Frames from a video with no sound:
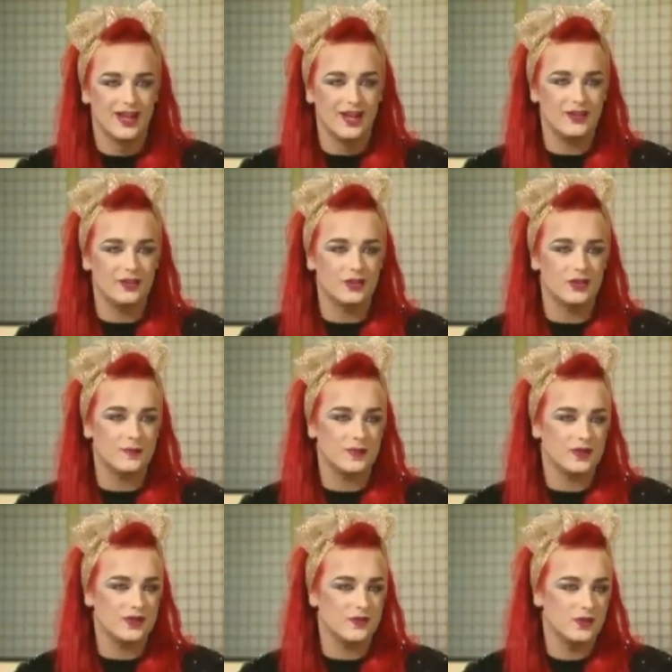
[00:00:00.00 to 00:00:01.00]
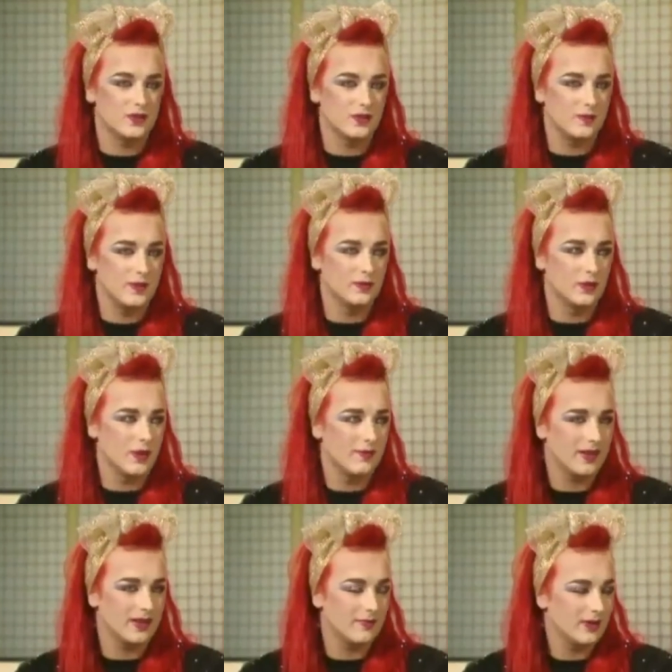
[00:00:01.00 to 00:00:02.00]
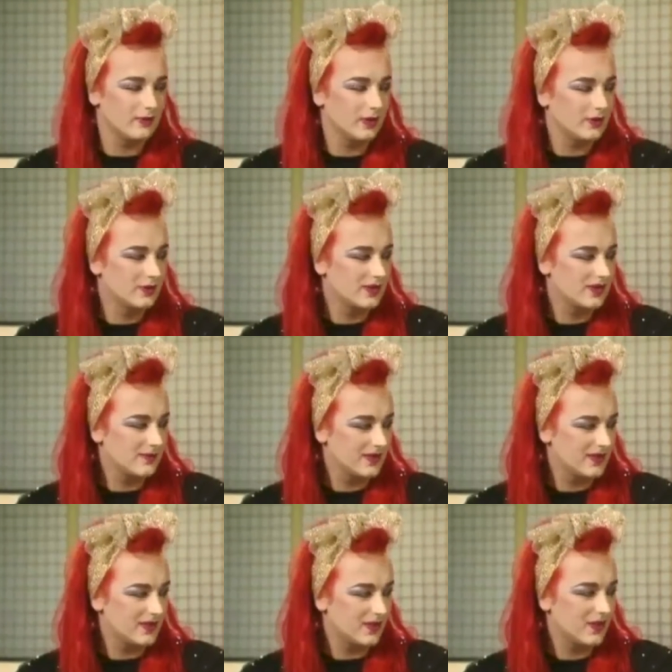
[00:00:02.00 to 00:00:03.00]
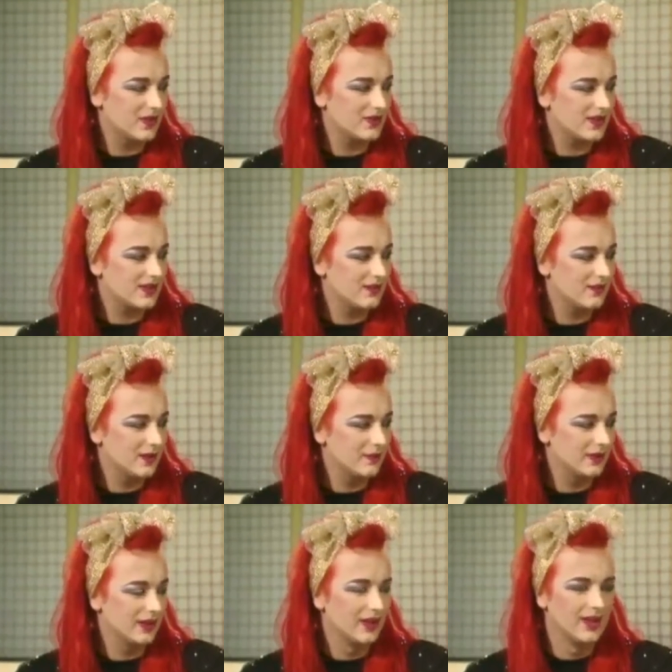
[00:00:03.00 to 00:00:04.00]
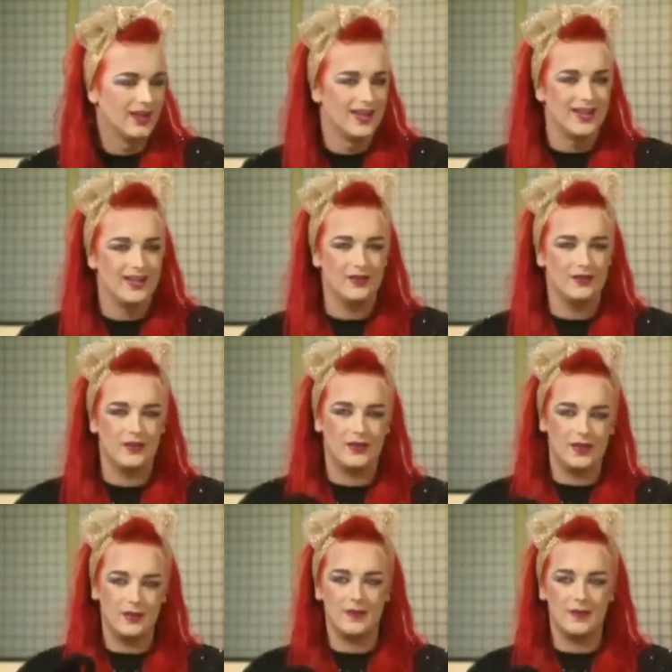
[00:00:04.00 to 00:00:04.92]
I think that just because a few sort of people who wear makeup make records, it doesn't mean there's a third sex developing. You know, the thing